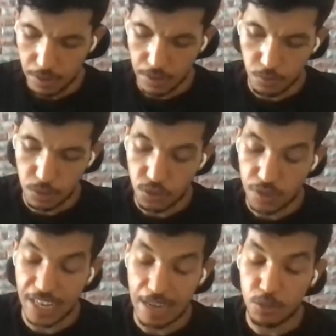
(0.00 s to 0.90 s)
when the
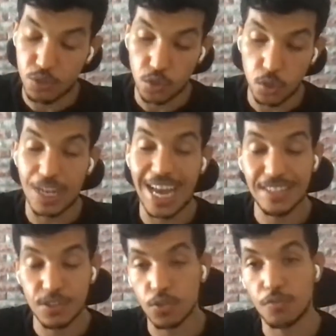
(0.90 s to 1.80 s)
JVM needs to load
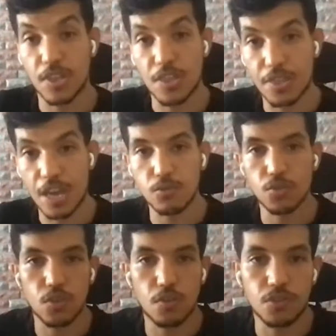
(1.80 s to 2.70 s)
100 or even
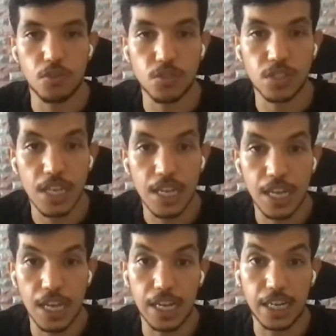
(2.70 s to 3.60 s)
thousands of those
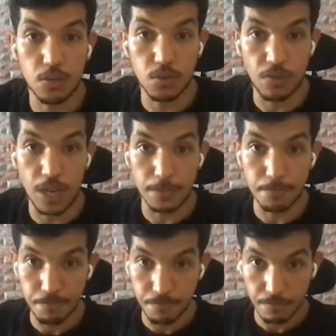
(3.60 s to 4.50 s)
clause files.
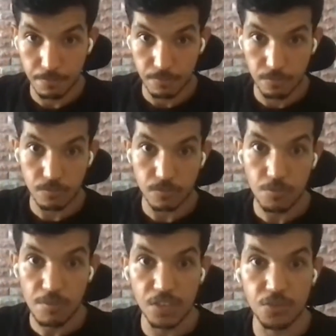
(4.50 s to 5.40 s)

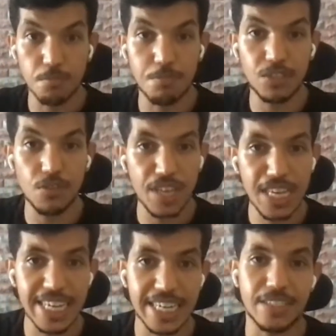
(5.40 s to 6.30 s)
But the
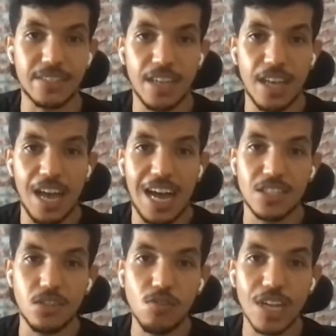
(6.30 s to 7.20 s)
thing is,
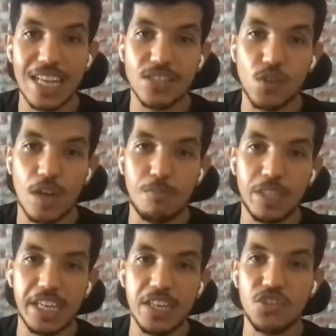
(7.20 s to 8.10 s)
as long as the
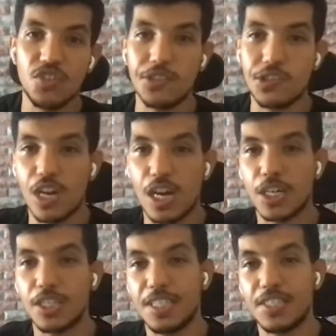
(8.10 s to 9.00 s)
application
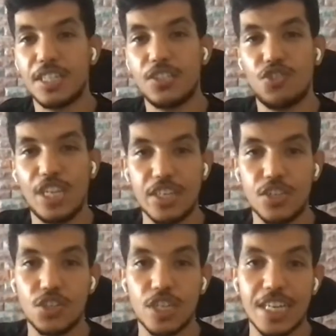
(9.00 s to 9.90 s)
jar does not
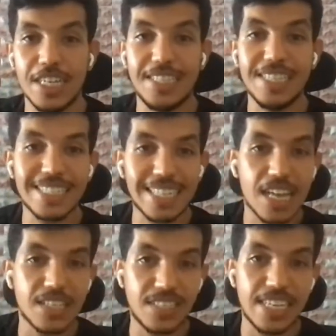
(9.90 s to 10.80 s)
change, this
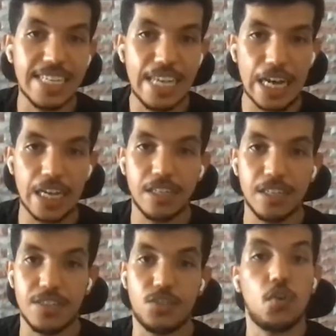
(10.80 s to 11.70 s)
class data
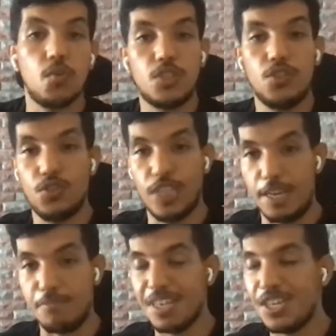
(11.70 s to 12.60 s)
is always the
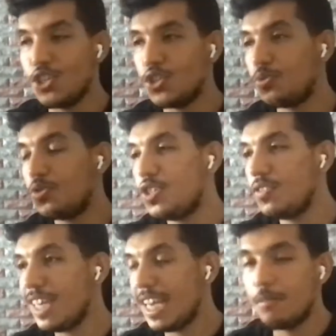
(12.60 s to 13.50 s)
same. So the
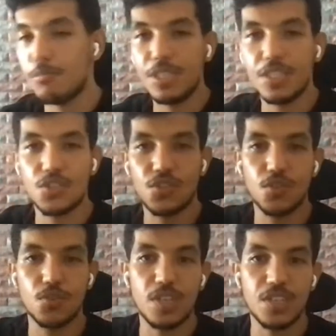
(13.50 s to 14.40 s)
JVM needs
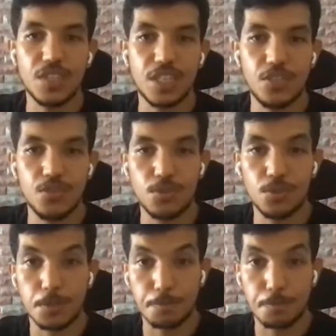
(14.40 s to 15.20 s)
to execute